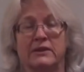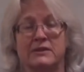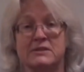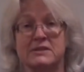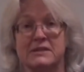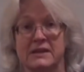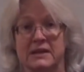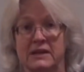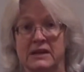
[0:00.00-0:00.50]
the
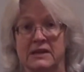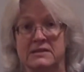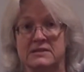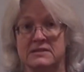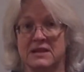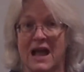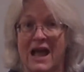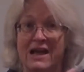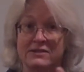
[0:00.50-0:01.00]

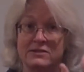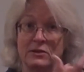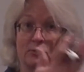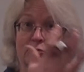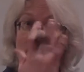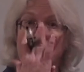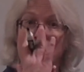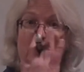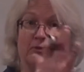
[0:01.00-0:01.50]
cities as the
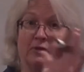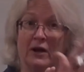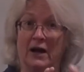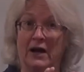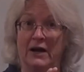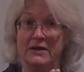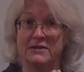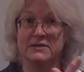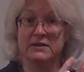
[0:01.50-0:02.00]
crow
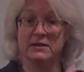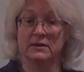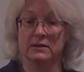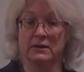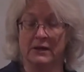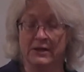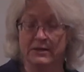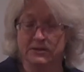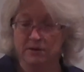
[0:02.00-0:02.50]
flies
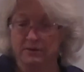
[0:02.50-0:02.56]
is